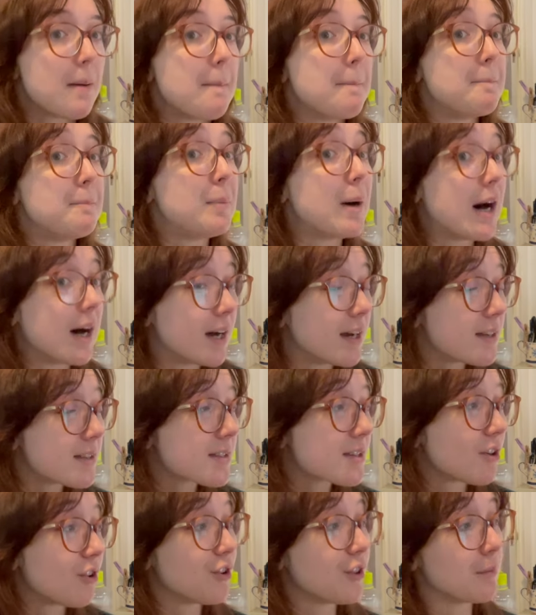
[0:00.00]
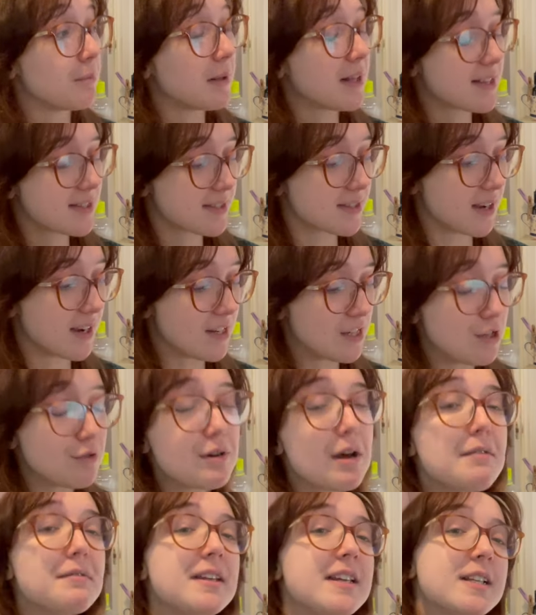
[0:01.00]
But on the plus side, you
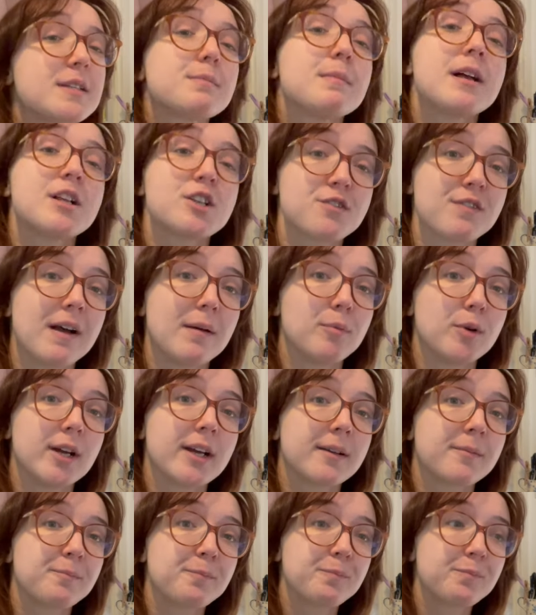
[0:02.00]
don't need as much fabric.